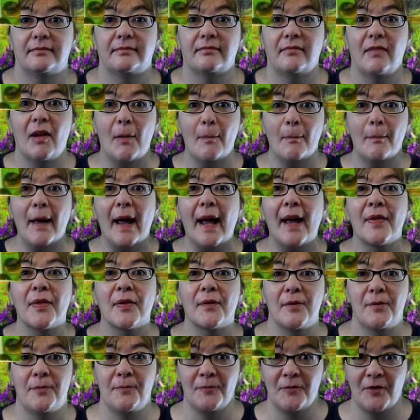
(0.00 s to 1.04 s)

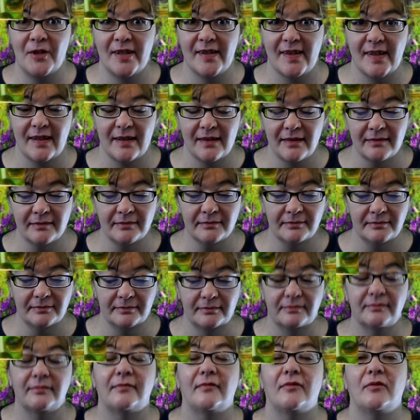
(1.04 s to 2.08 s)
bathroom visit,
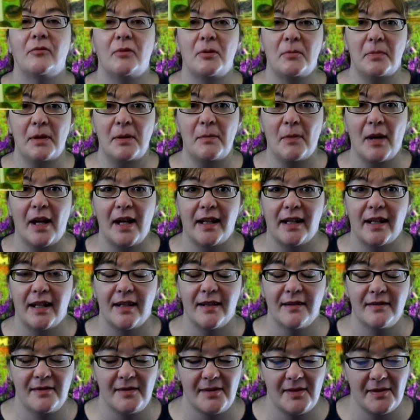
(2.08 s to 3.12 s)
would be my
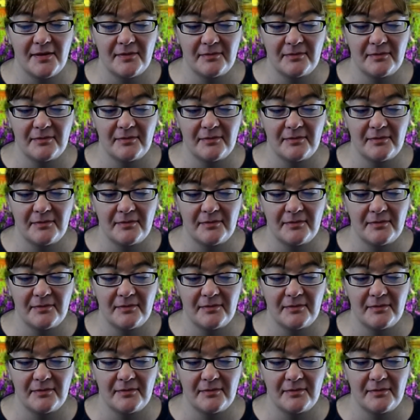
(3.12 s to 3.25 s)
guess.